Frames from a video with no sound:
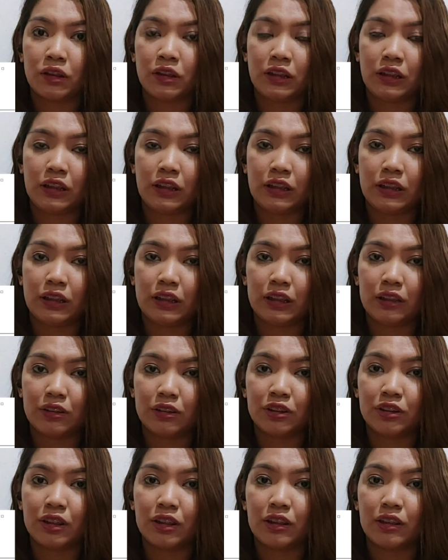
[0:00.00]
the
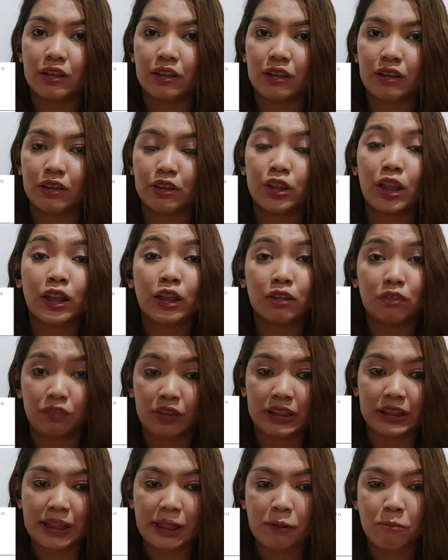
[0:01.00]
Schengen
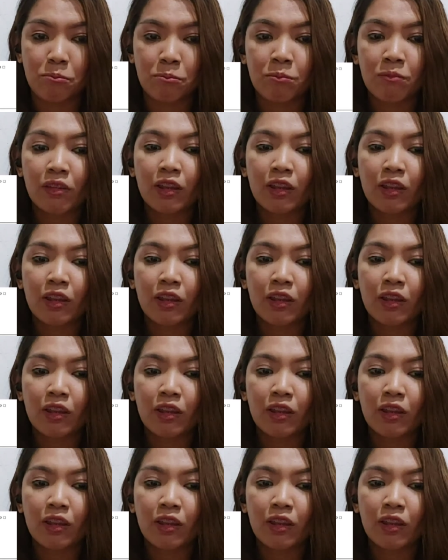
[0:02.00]
visa.